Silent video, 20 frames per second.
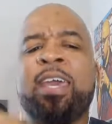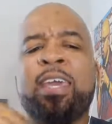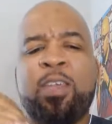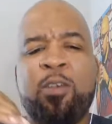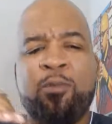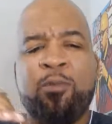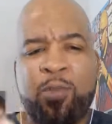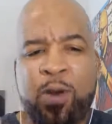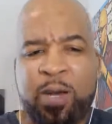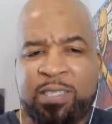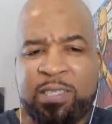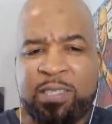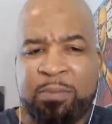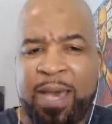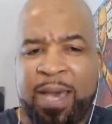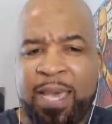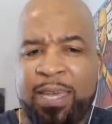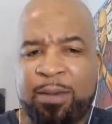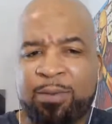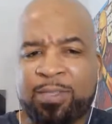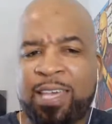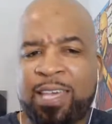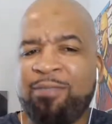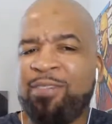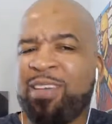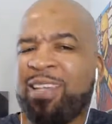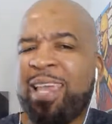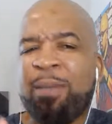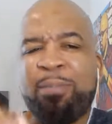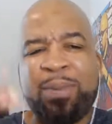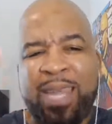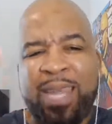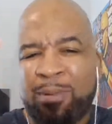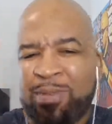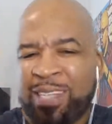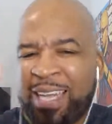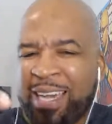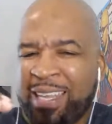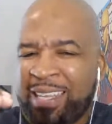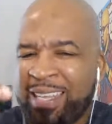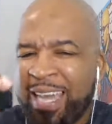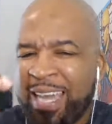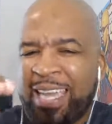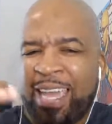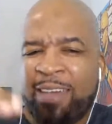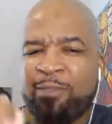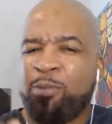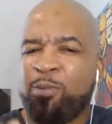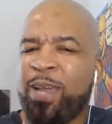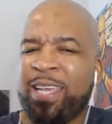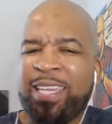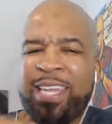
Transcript: You fought somebody that was heavyweight, but they was like a light heavyweight.